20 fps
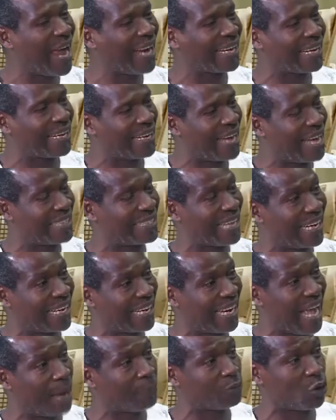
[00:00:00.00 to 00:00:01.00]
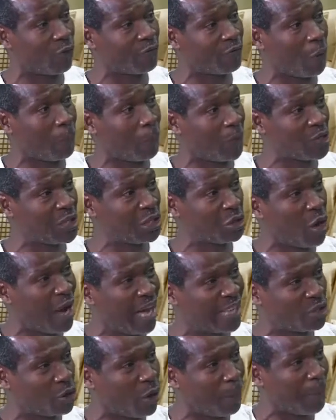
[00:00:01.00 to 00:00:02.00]
the legs and the arms of the opposition
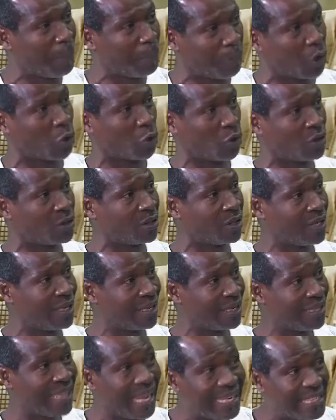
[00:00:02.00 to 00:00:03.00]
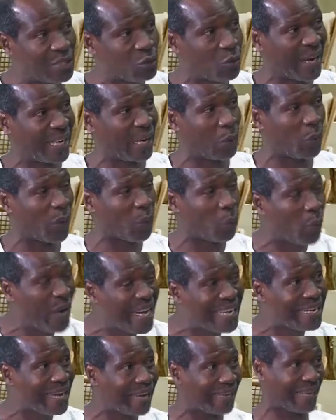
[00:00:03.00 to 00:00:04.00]
has not been broken, that is where they will
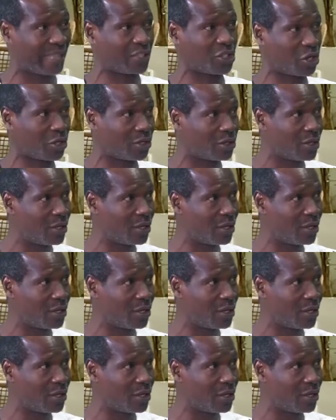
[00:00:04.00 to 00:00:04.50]
win election.